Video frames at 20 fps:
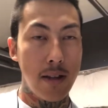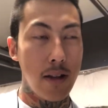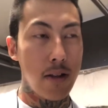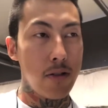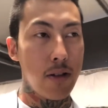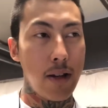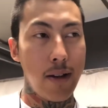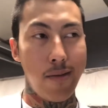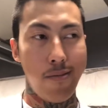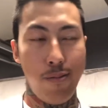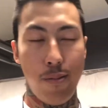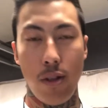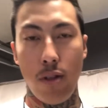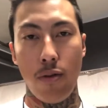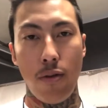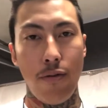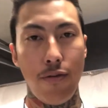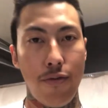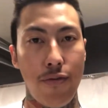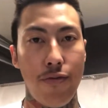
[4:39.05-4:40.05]
they'll take
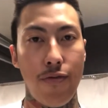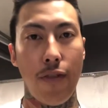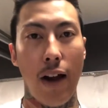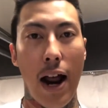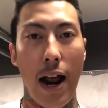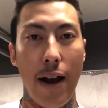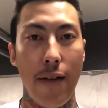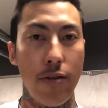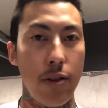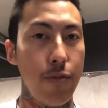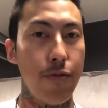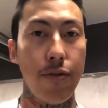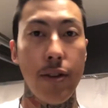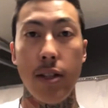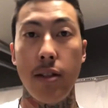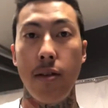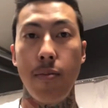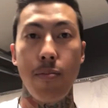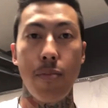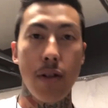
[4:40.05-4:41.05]
between 5 to
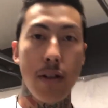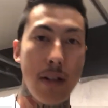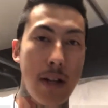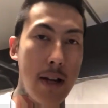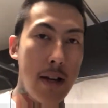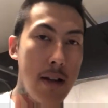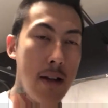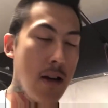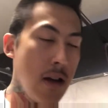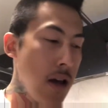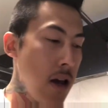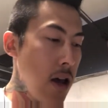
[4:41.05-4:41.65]
15%.